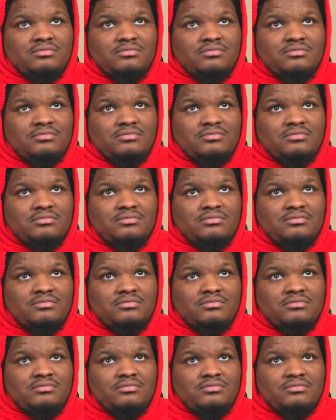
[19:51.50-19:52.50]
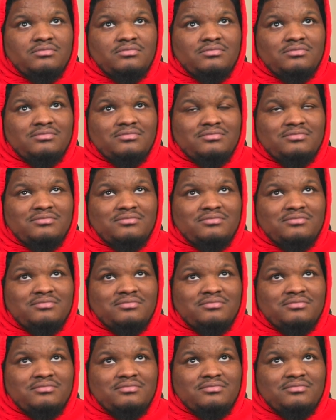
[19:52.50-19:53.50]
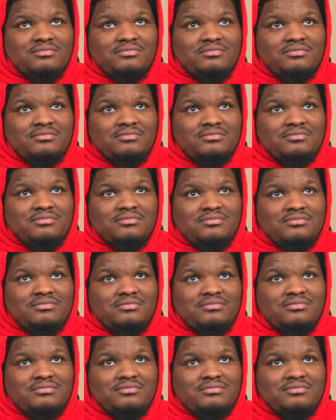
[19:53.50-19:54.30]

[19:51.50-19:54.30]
(not speaking)